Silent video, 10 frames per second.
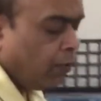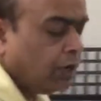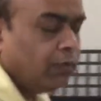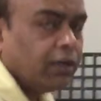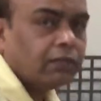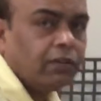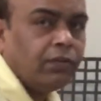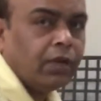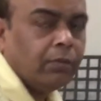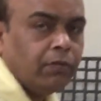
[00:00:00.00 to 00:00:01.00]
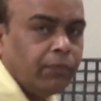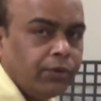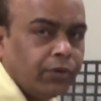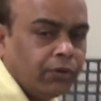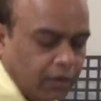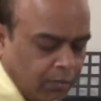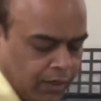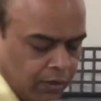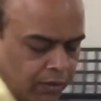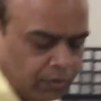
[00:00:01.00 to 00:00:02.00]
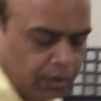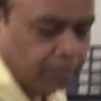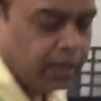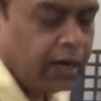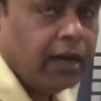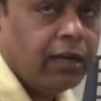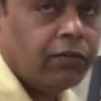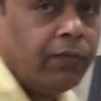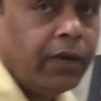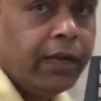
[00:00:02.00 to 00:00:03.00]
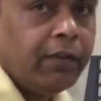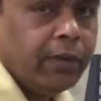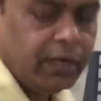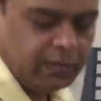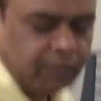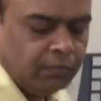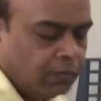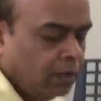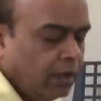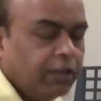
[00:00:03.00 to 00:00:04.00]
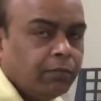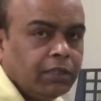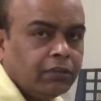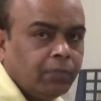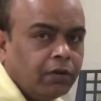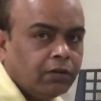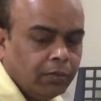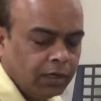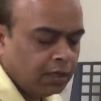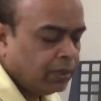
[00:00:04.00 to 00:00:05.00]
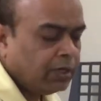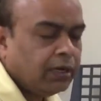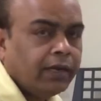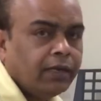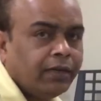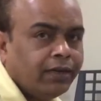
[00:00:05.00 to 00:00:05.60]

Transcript: whatever is comfortable for you, a little bit lower, a little bit higher is fine, but as much as possible keep it at 90